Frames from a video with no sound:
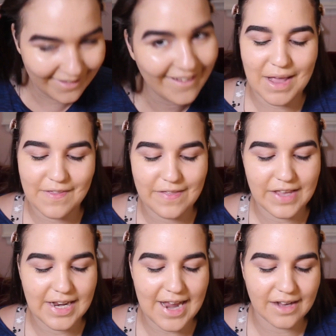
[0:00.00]
And then
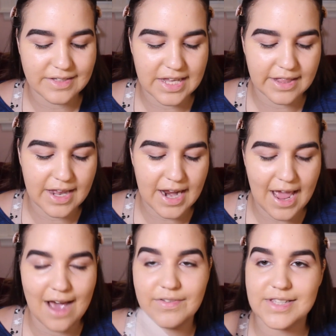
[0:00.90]
the next thing that
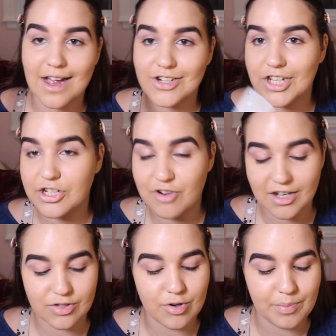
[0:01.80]
I have is actually a
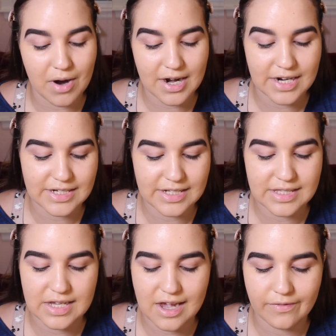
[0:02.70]
drugstore product.
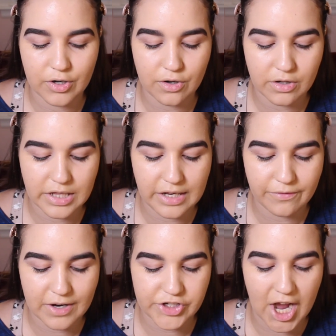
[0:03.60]
It's the CoverGirl Clean
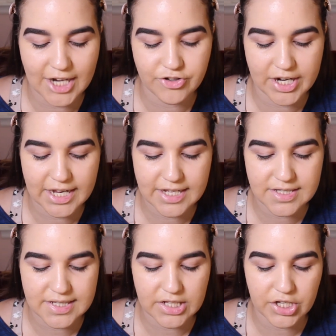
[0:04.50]
Fresh Hydrating
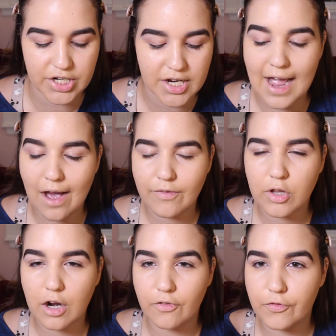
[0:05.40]
Concealer. I have a
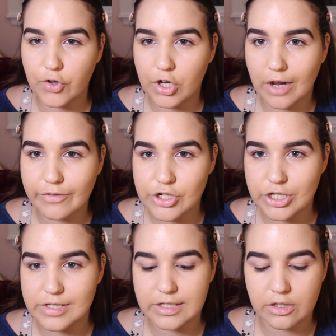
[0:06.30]
lot of full coverage
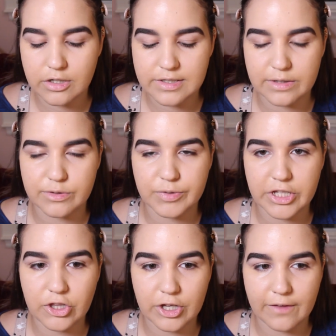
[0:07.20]
concealers, and I was
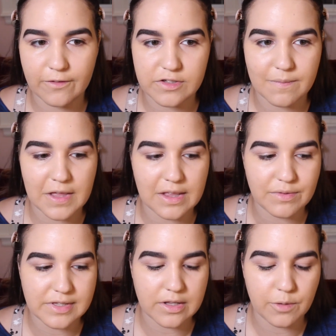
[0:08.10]
really looking for something that
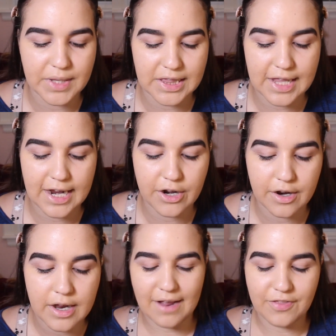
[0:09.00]
was a little bit
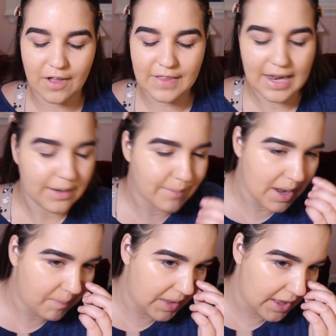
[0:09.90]
lighter. I thought that it
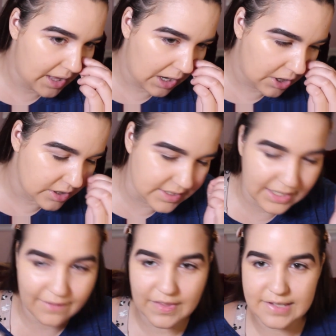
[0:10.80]
might be good to
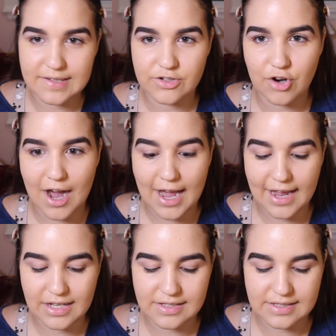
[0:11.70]
give this a try
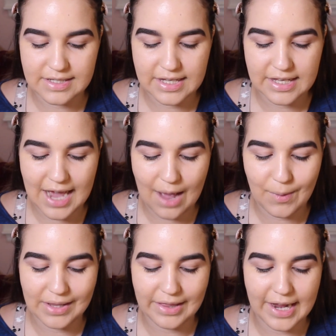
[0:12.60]
and see how
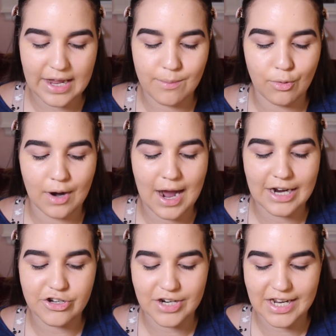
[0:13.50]
I like a more
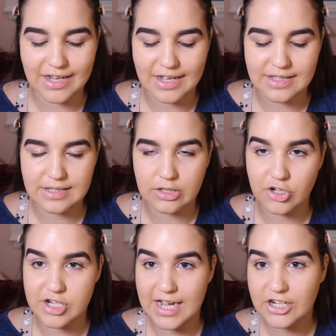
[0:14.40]
hydrating
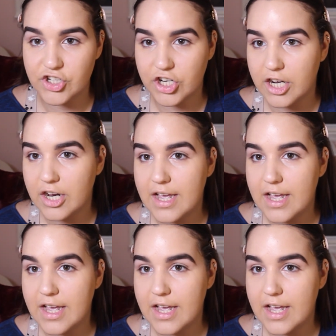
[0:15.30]
concealer texture.